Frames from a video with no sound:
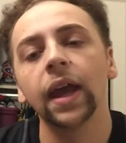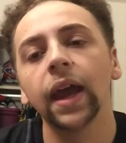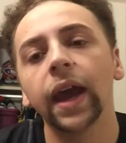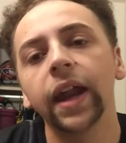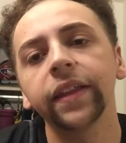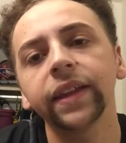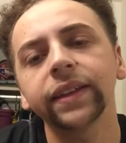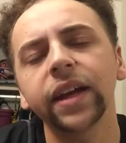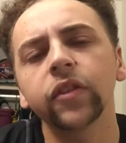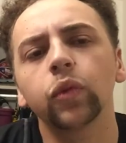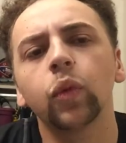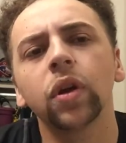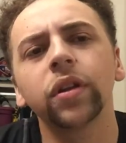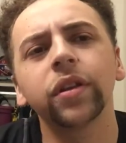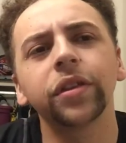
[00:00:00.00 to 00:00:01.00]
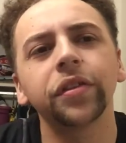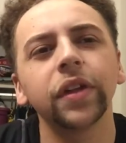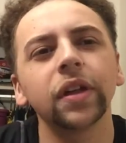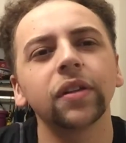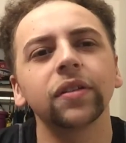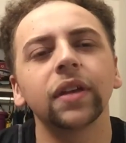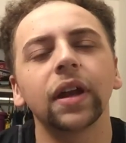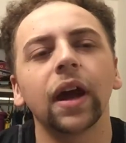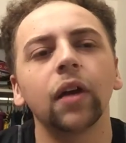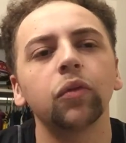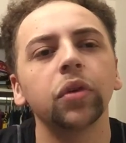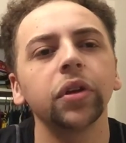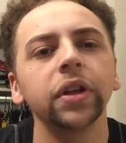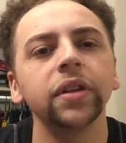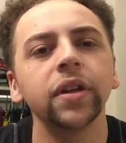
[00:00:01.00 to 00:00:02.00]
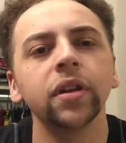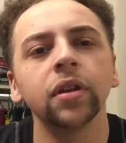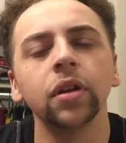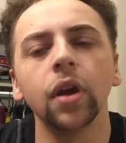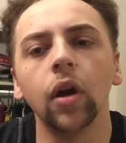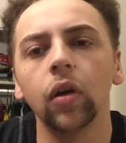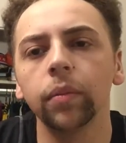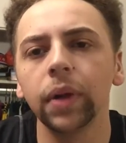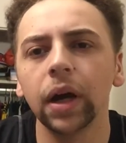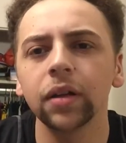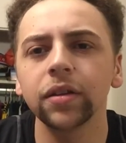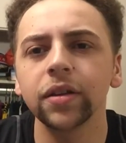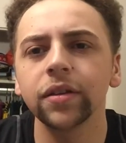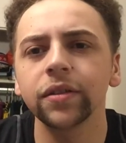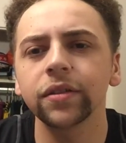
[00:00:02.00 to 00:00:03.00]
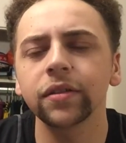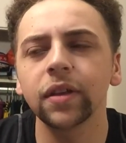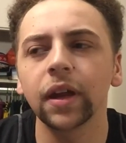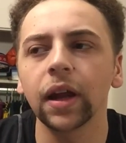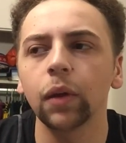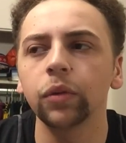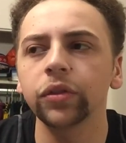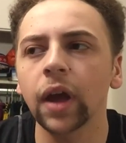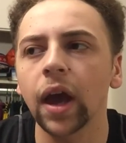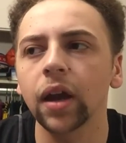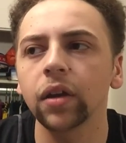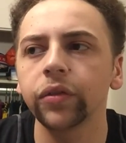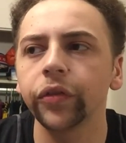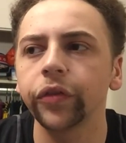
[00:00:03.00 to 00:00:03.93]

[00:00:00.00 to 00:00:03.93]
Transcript: And I think that's one of the things that I really didn't know about this, that I was kind of